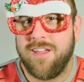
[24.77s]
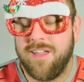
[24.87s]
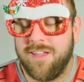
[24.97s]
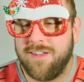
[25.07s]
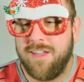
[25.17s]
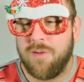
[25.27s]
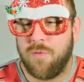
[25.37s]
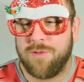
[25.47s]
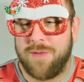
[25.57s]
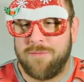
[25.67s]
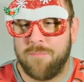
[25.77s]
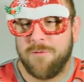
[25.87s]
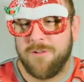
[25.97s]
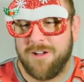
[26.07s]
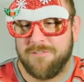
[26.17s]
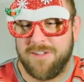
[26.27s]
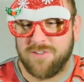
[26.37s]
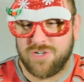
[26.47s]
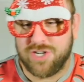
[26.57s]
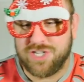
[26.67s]
And one of my
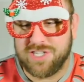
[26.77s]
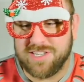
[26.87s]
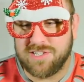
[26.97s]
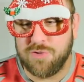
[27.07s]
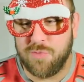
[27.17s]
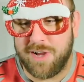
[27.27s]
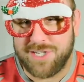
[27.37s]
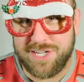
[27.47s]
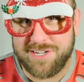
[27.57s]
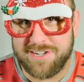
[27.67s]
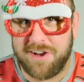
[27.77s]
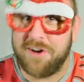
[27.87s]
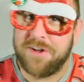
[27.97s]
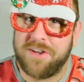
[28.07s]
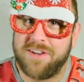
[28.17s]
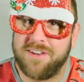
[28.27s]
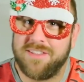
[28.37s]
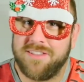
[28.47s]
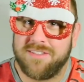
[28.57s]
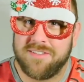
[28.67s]
favorite traditions is to watch it on
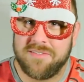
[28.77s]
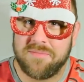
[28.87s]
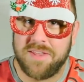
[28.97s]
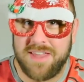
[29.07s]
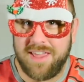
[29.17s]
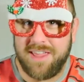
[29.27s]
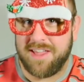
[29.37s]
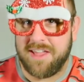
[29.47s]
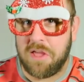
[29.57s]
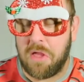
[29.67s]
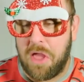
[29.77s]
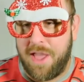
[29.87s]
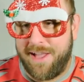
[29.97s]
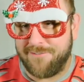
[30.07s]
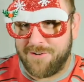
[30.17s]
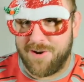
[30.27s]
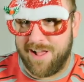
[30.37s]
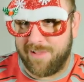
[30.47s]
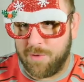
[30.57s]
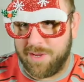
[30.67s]
the day after
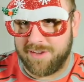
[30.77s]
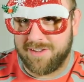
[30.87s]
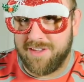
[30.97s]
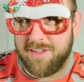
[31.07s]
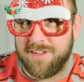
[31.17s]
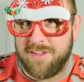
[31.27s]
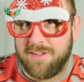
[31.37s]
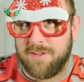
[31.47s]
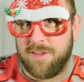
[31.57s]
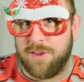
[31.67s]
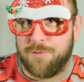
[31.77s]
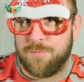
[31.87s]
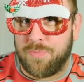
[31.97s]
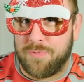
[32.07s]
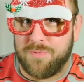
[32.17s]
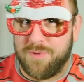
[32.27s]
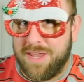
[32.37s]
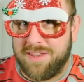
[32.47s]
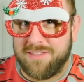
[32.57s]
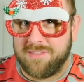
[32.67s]
Halloween, you know,
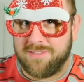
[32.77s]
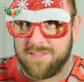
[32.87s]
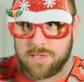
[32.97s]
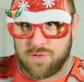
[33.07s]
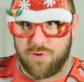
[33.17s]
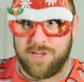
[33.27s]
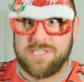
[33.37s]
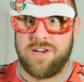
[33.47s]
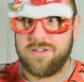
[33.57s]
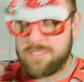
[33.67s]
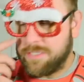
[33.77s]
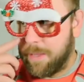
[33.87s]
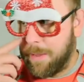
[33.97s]
when the story starts.